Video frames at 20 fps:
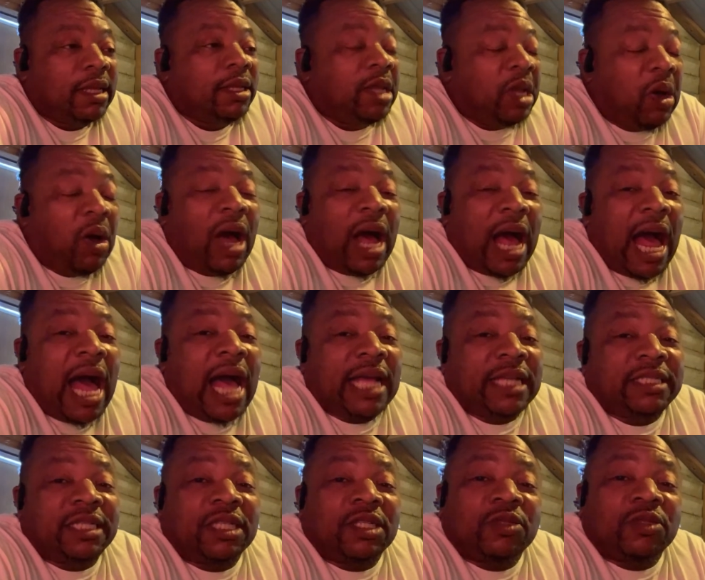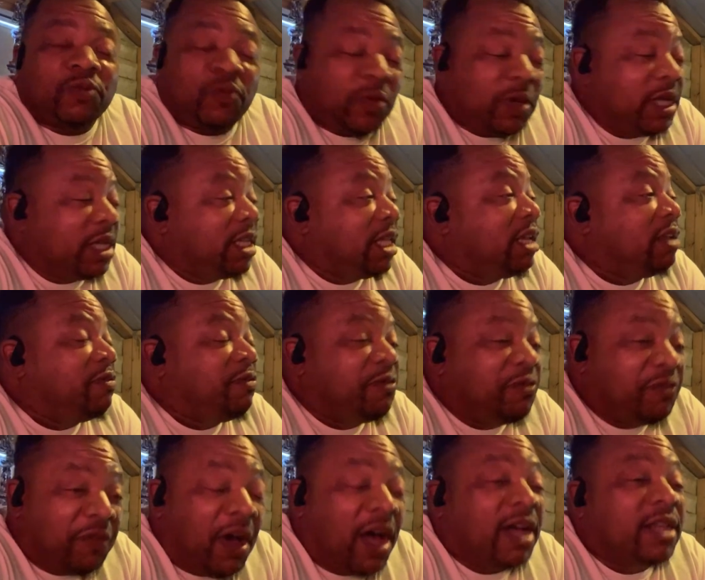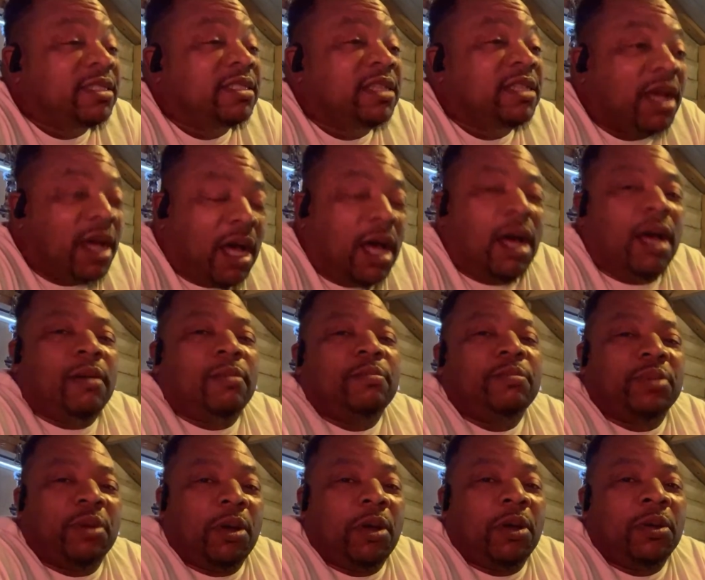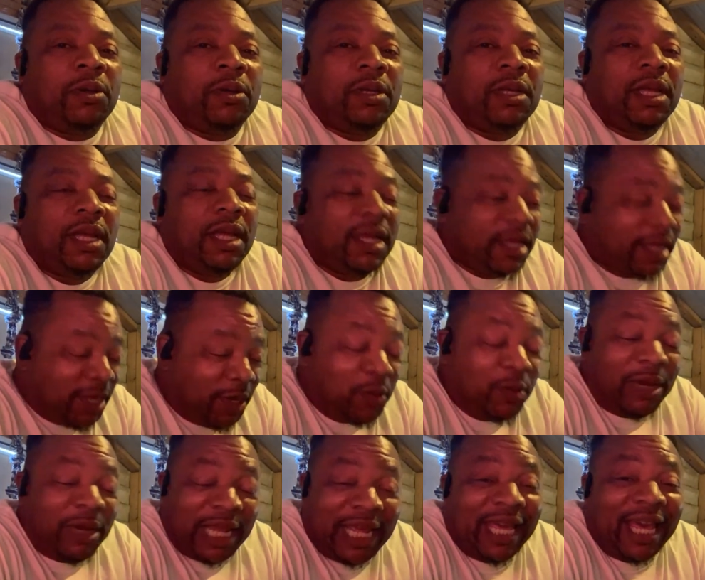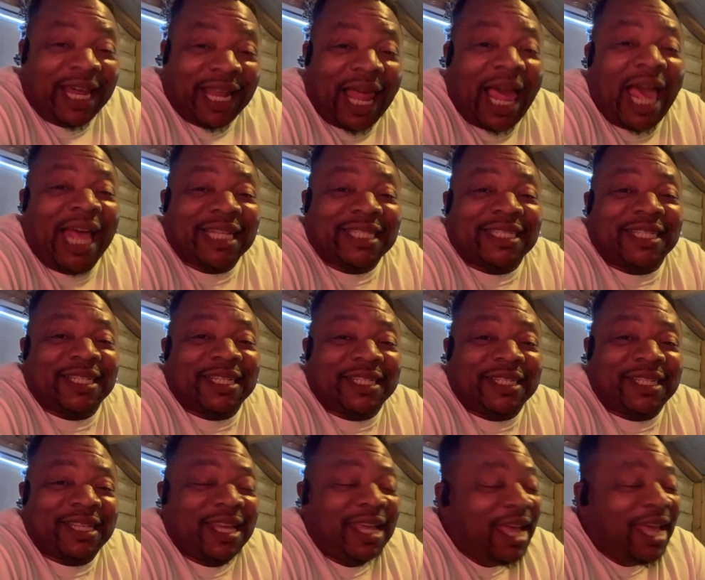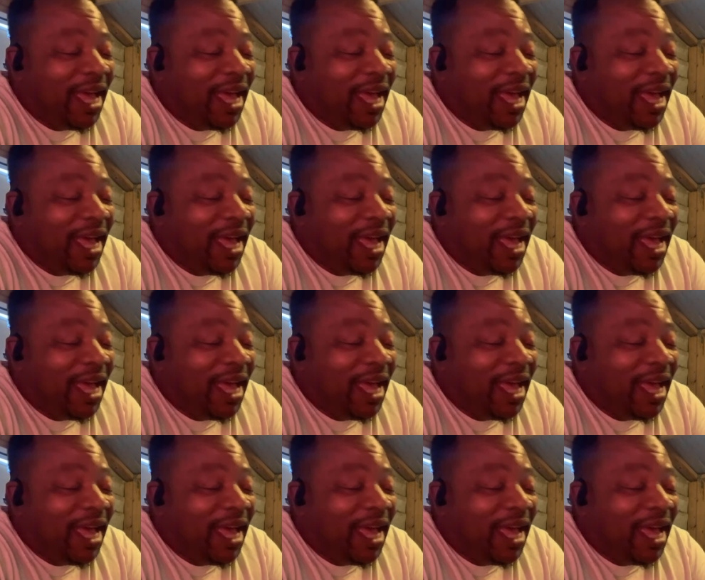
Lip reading: Your eyes is really fucked up, bro. You need glasses.